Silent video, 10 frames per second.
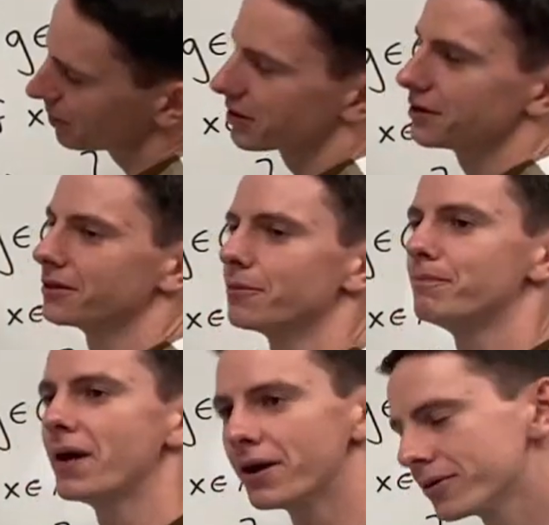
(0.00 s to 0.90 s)
the
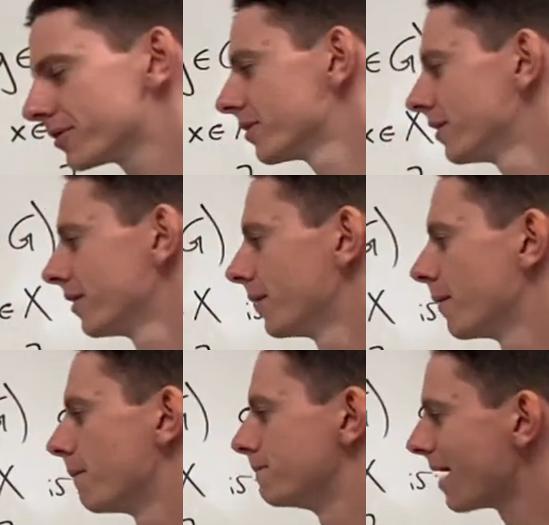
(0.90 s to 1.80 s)
better
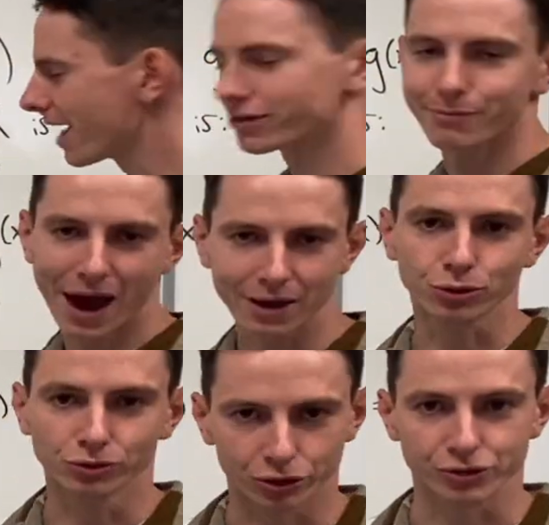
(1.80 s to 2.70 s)

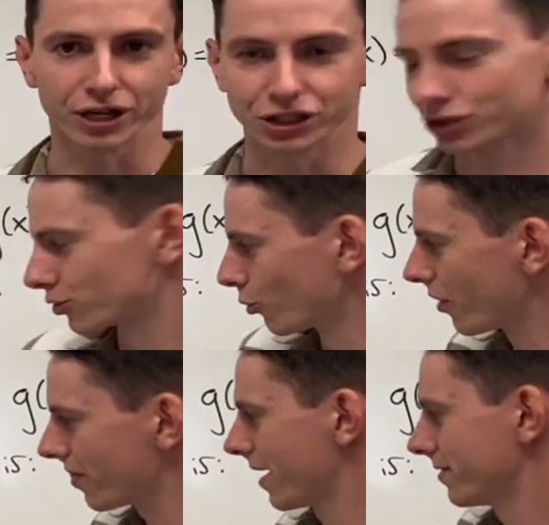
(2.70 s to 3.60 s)
mathematical notation, or the
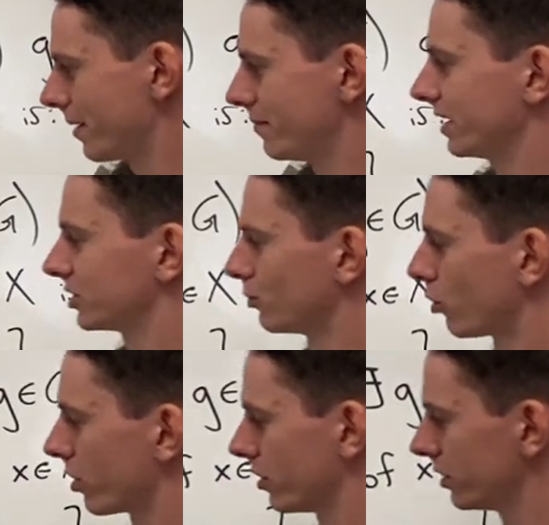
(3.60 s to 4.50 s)
one that makes
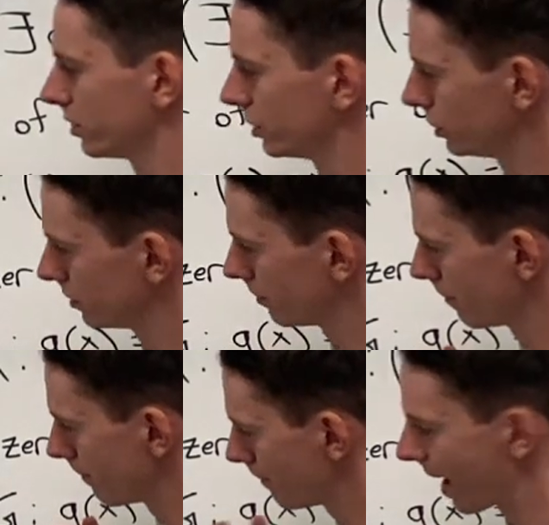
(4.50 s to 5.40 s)
more
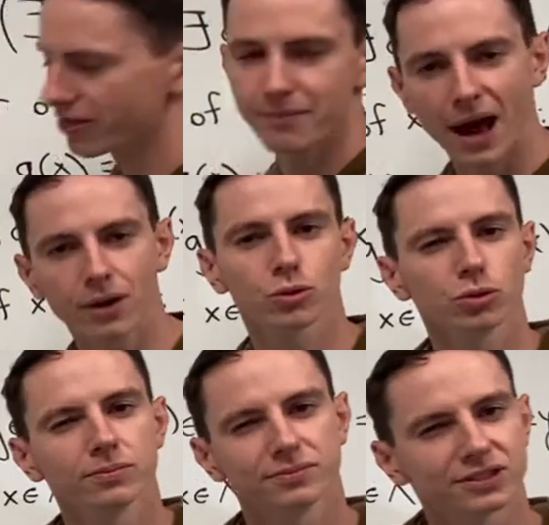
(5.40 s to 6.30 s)

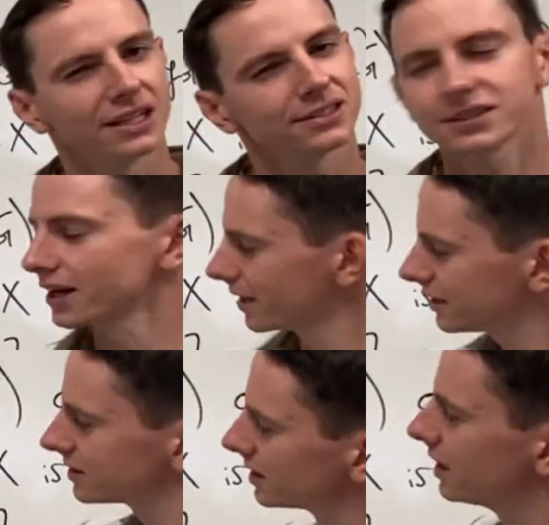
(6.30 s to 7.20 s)
mathematical sense, I
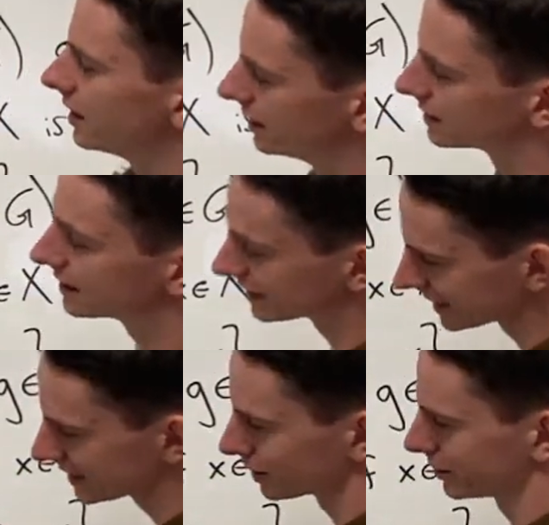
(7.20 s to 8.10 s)
guess, is
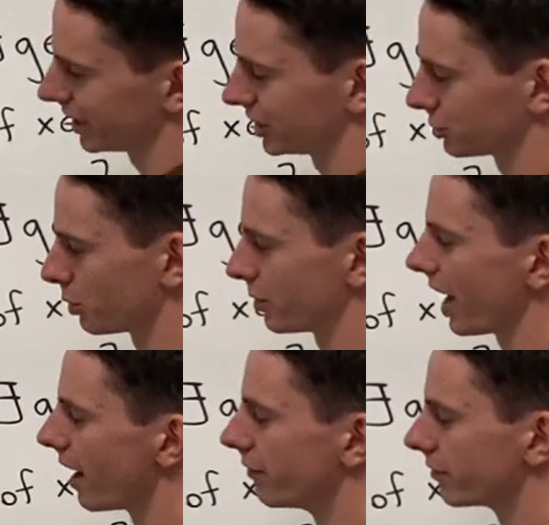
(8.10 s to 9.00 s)
this notation where we
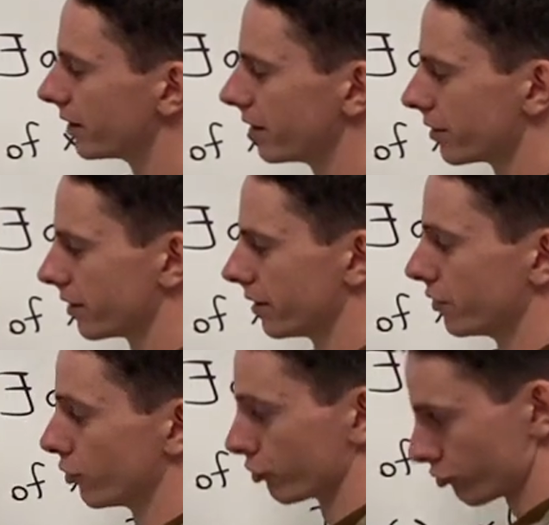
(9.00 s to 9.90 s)
have
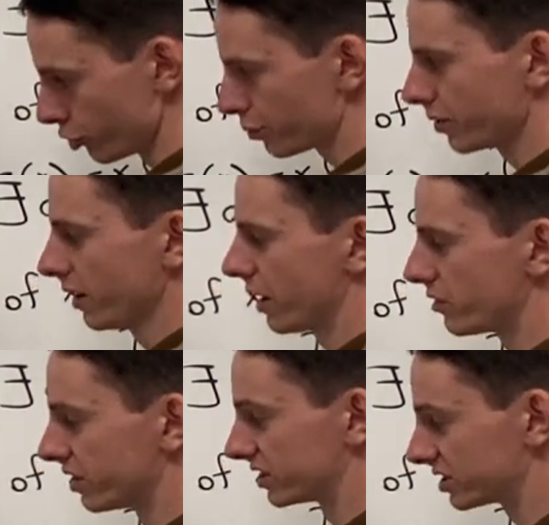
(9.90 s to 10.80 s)
the group and
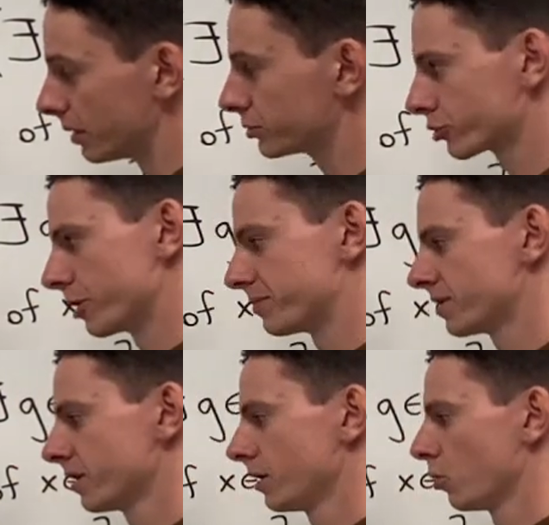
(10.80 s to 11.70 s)
then a subscript,
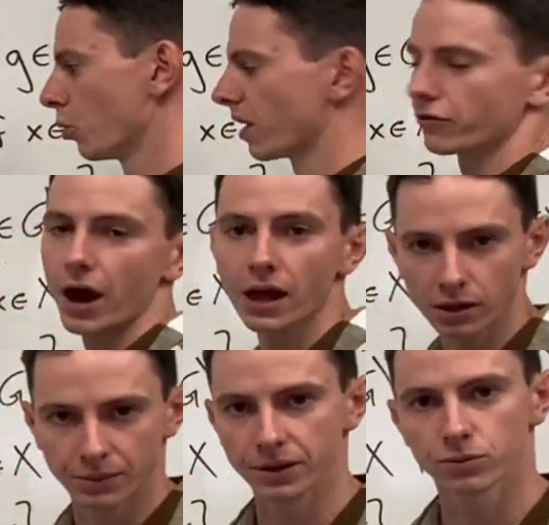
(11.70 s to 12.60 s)
whatever
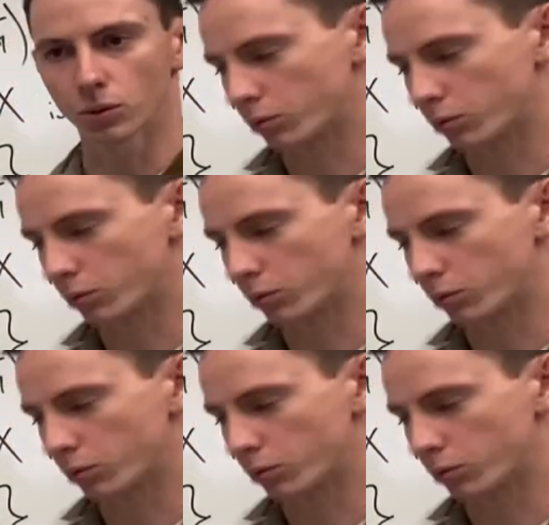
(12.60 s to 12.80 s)
element we're